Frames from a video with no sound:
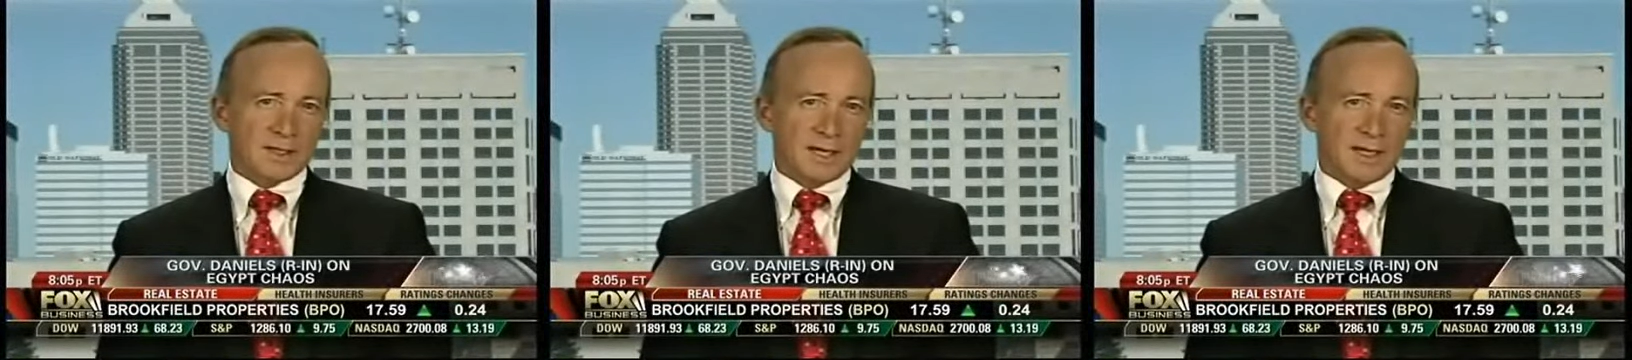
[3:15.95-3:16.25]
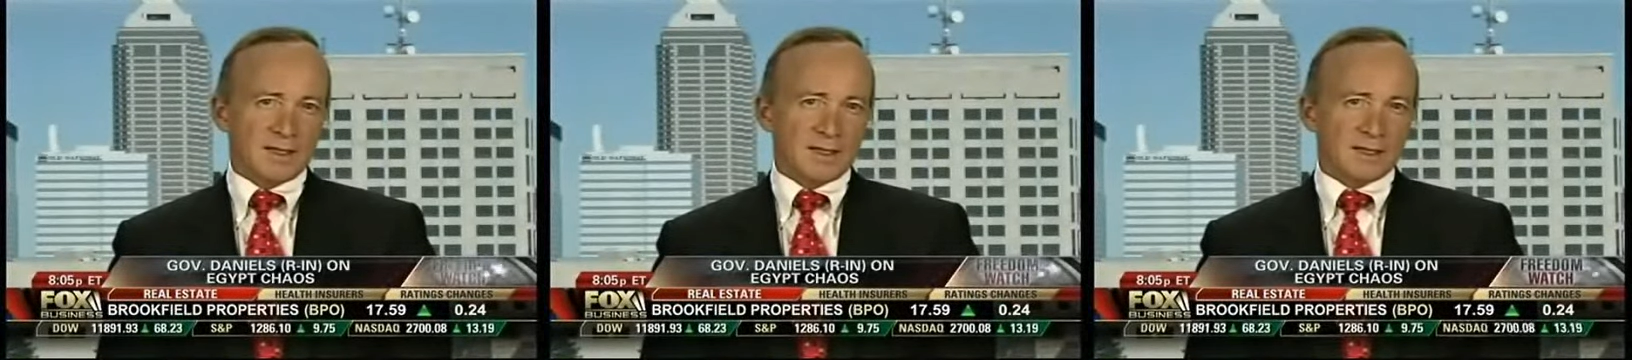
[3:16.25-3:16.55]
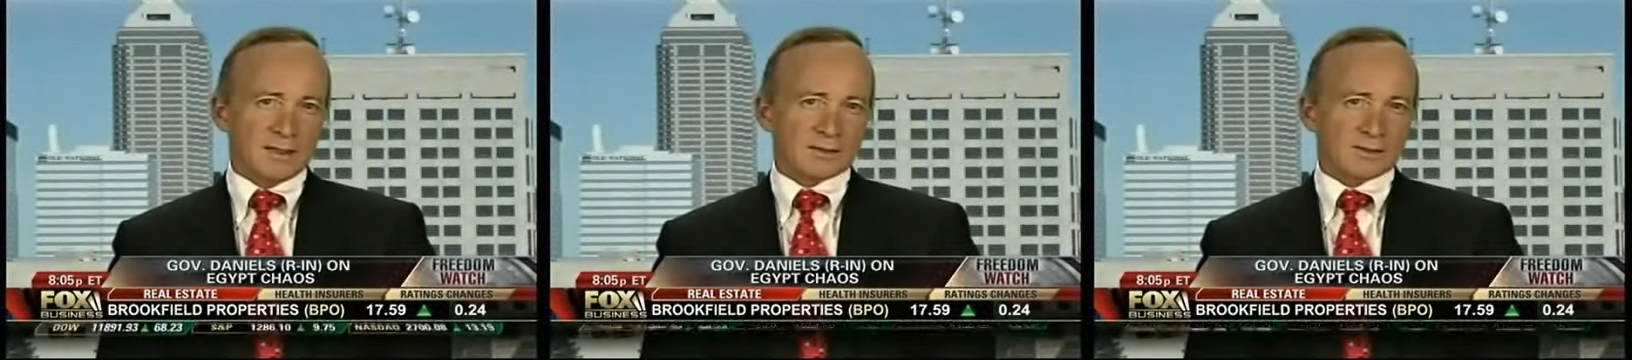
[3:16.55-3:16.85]
uh,
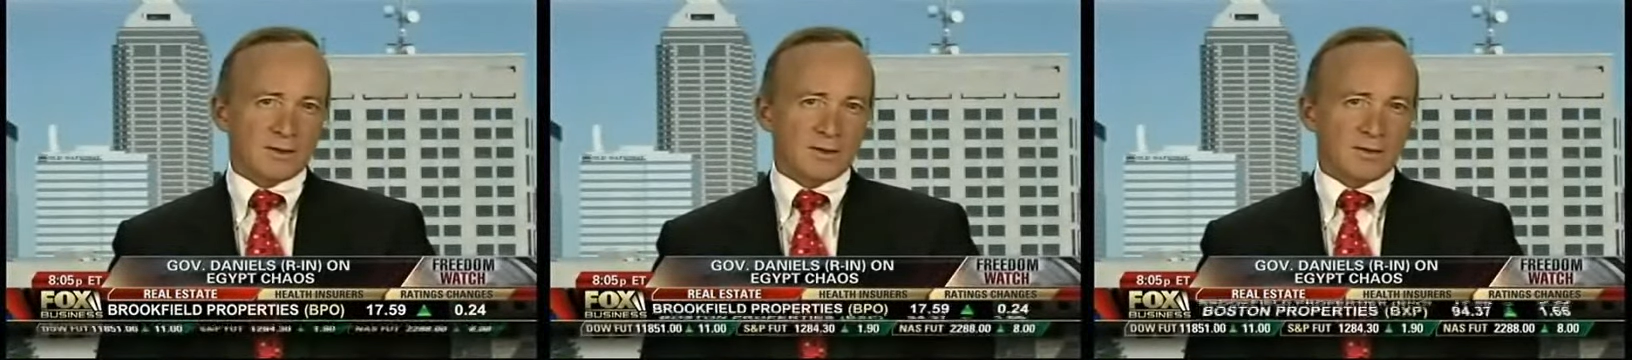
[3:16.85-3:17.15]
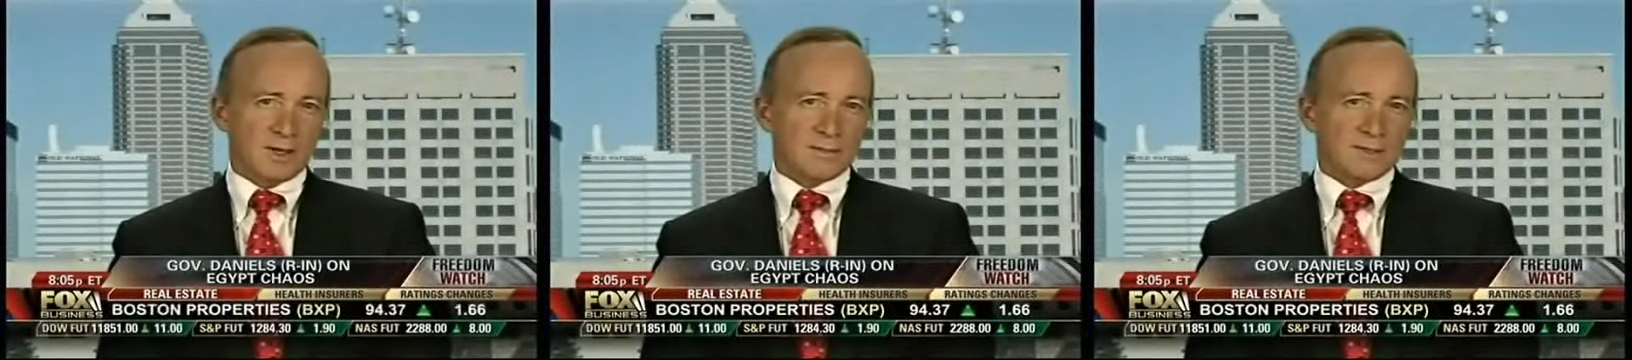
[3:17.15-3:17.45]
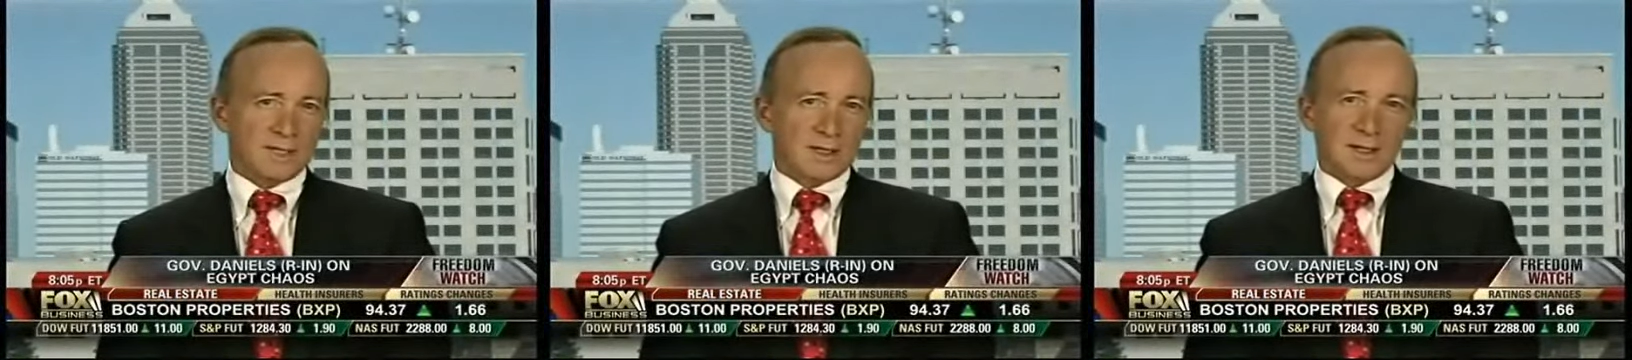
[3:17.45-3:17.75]
Andy, and
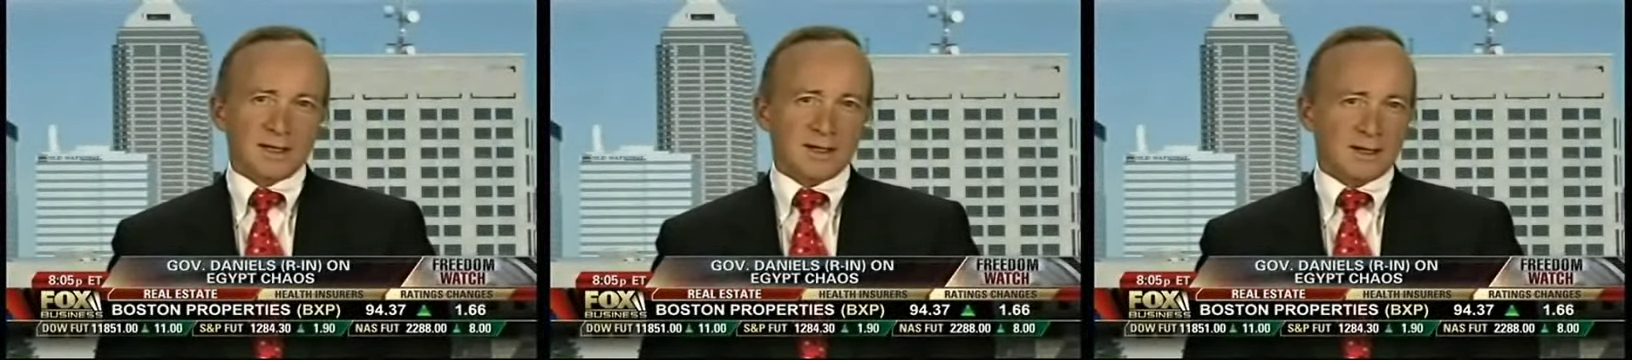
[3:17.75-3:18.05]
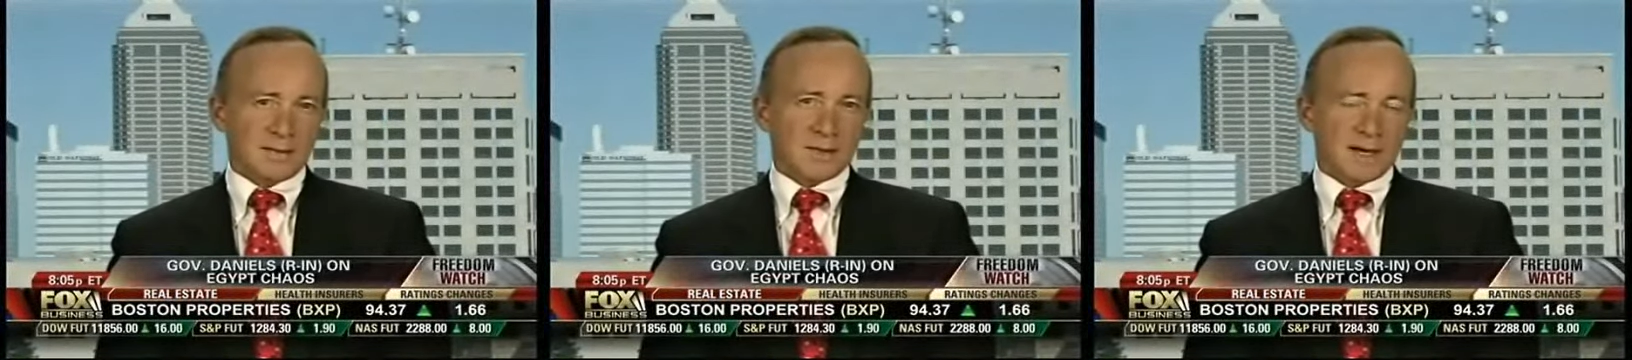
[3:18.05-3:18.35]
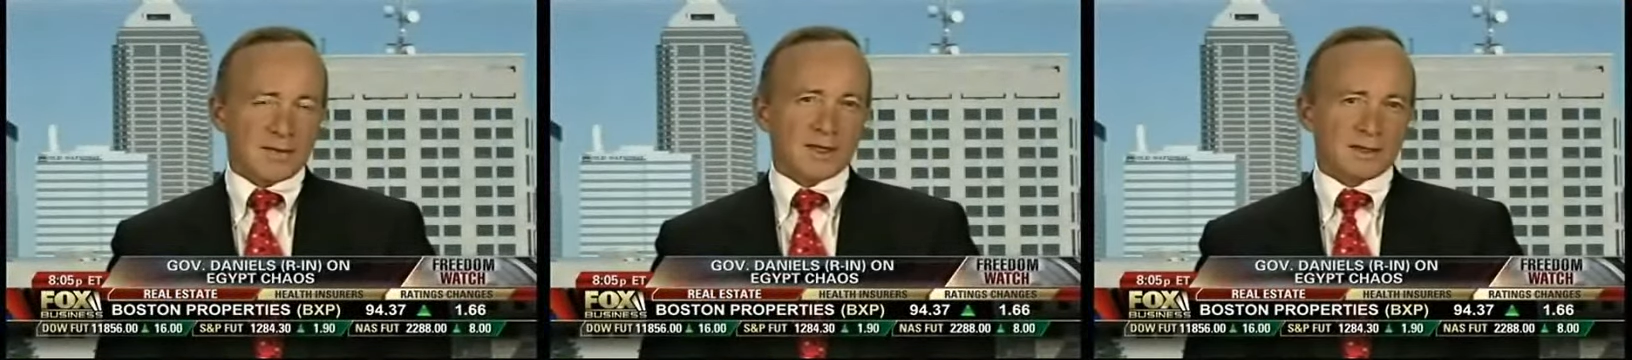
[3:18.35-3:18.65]
so I